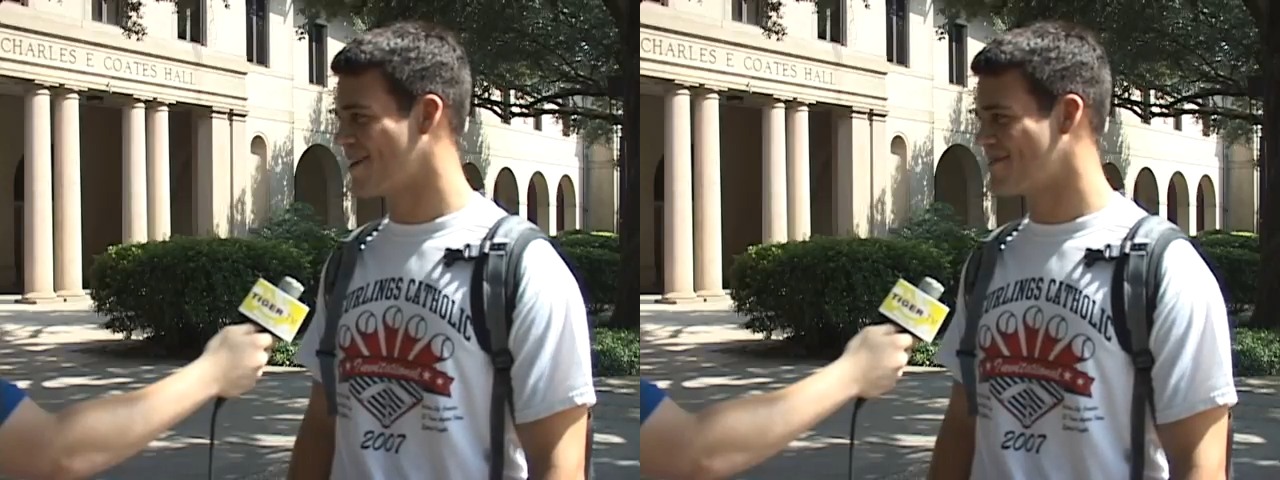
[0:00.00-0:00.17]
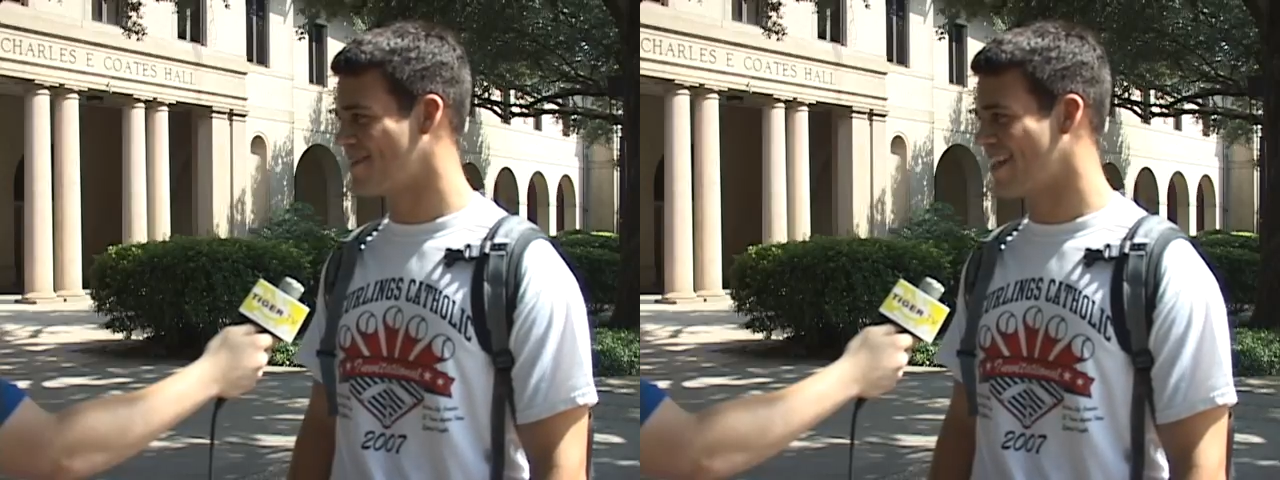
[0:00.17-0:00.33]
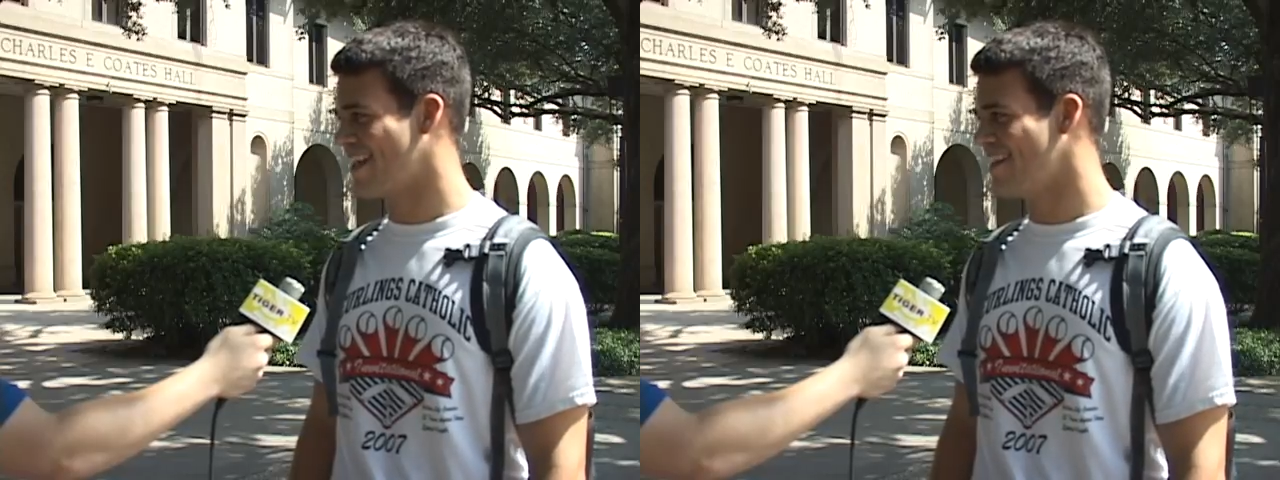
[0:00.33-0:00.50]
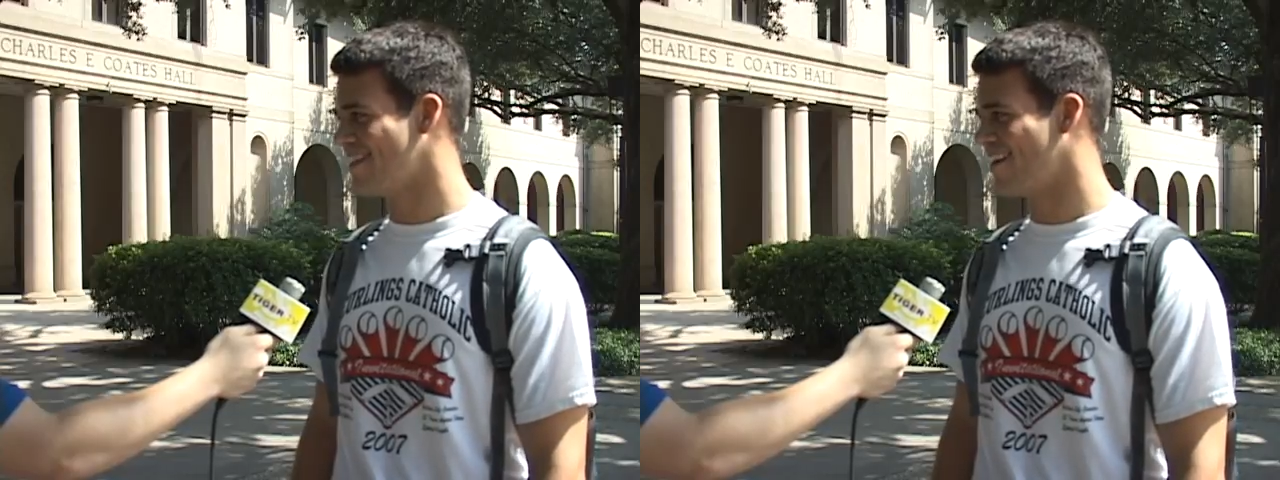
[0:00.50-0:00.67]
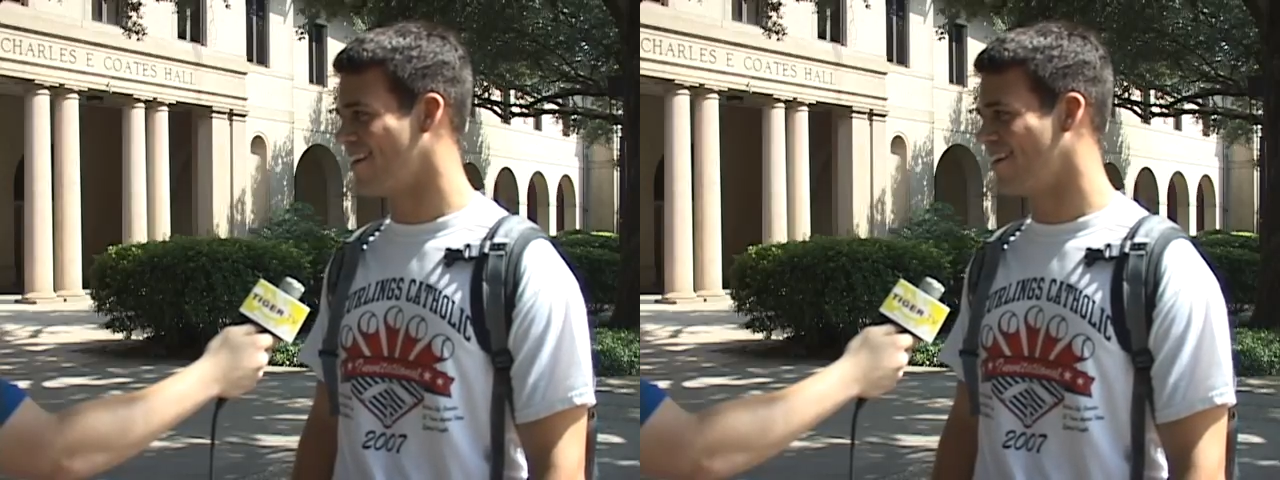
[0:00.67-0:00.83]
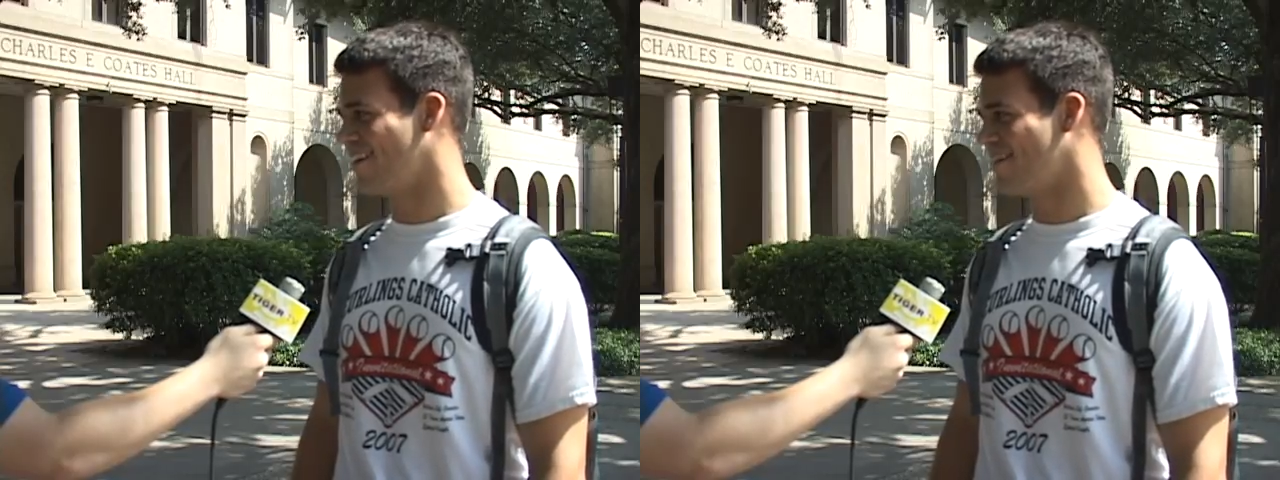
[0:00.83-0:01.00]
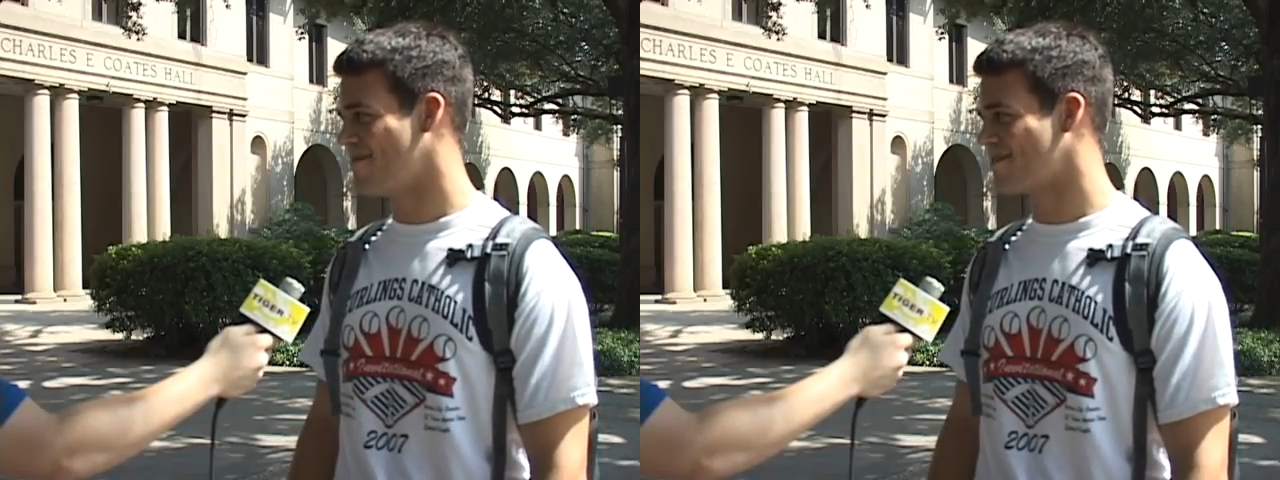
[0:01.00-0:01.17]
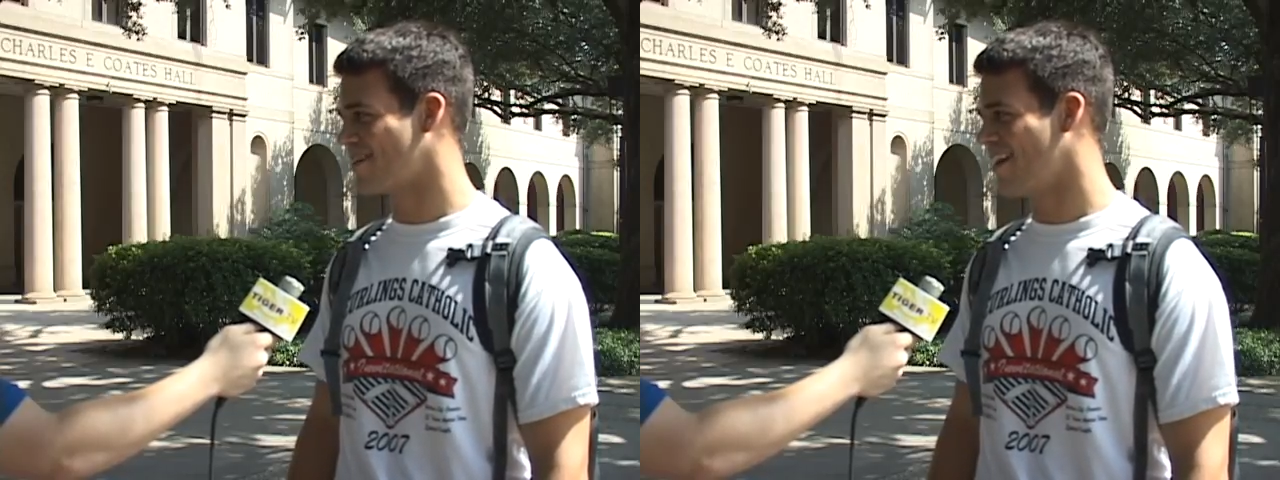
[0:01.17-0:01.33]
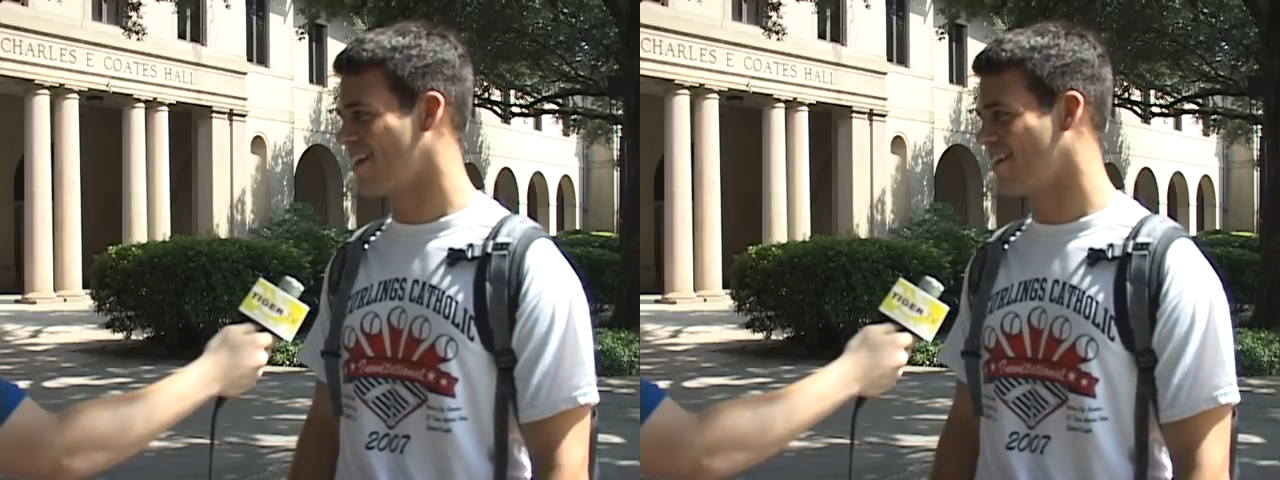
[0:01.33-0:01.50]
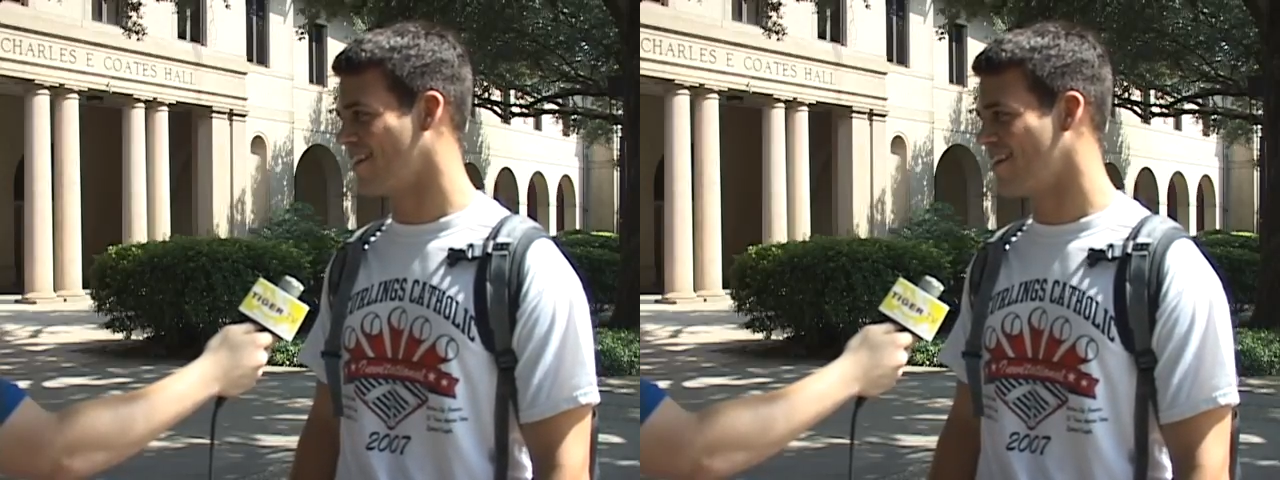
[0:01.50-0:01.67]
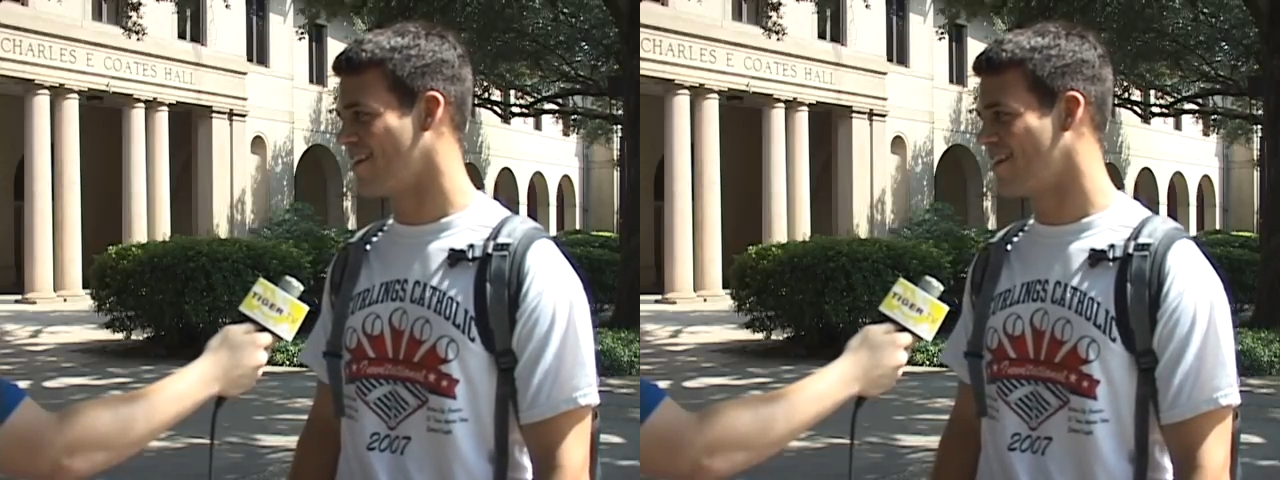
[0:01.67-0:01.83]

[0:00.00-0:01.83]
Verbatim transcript: we have to get there early, most likely.